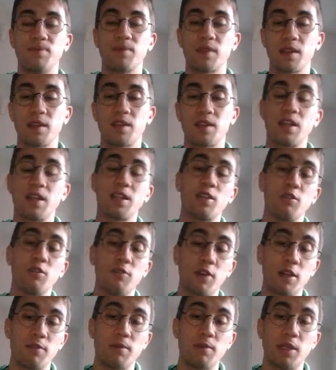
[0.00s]
thank you
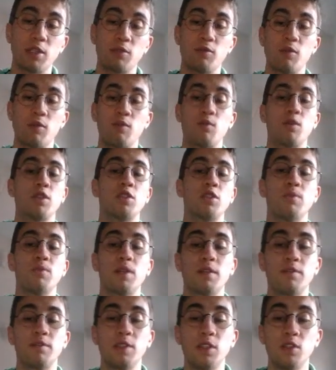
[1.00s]
very much for watching
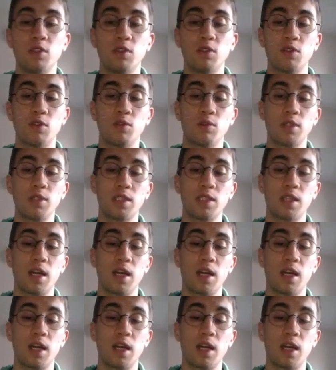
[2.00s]
my video always.